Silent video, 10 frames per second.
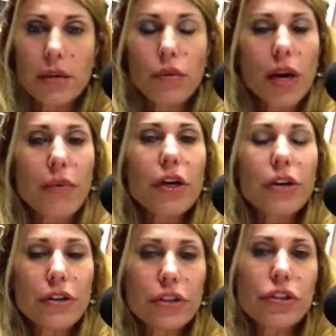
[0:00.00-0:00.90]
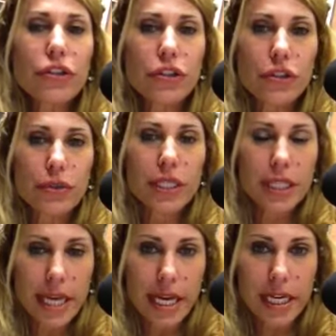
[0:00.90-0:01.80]
What I want to urge you to do
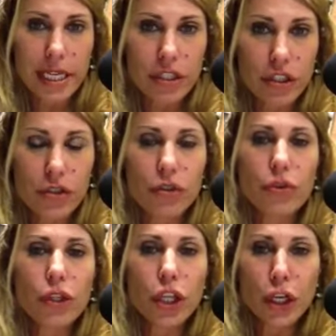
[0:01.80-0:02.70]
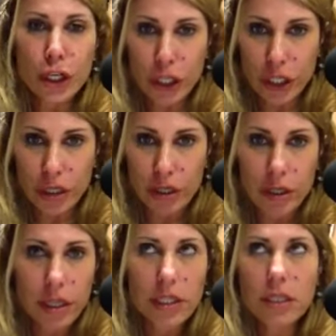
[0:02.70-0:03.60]
instead is just to learn
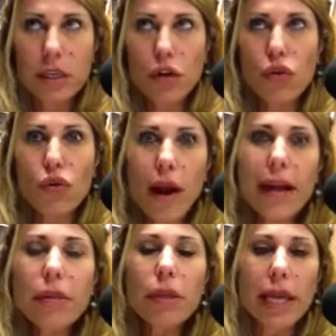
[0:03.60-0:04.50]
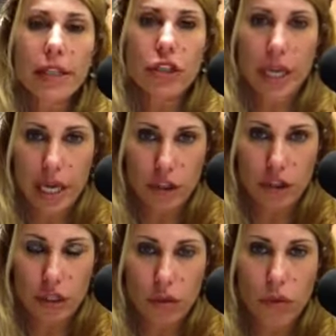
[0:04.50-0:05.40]
it's an incredible
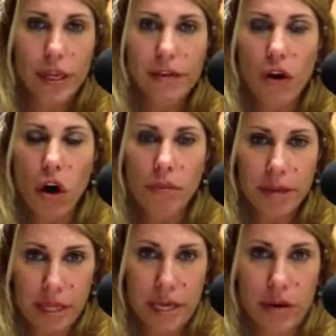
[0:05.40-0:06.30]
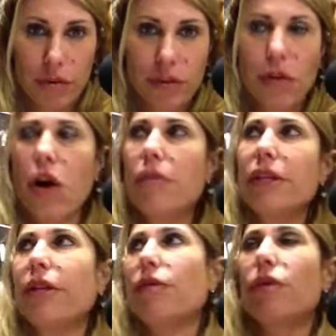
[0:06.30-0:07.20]
education. We have all been there. We've all
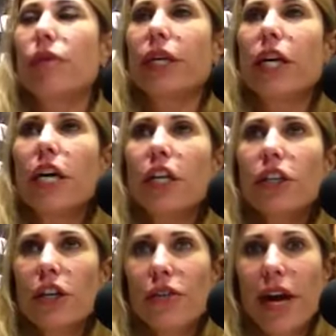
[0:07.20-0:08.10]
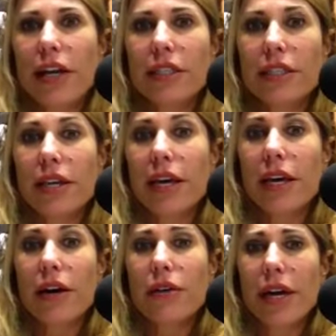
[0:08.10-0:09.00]
been there where we look around and
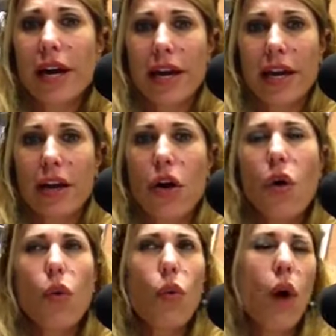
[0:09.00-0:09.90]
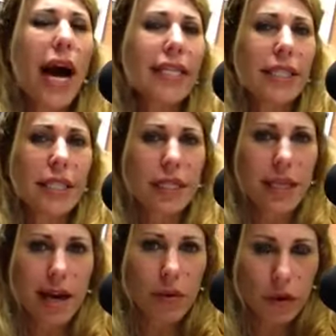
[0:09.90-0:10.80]
say, okay, why didn't
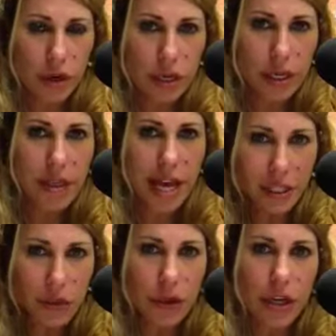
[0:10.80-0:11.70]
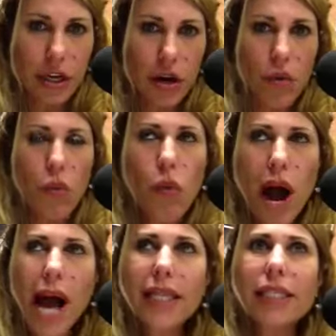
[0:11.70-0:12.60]
that work? That's where you go.
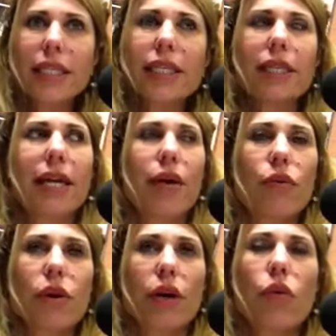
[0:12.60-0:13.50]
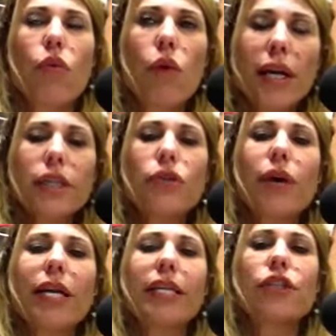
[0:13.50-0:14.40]
Why didn't that work? What do
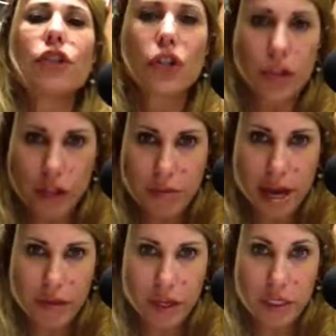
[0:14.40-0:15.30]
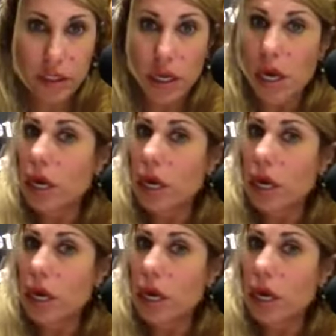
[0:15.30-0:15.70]
I need to learn about this?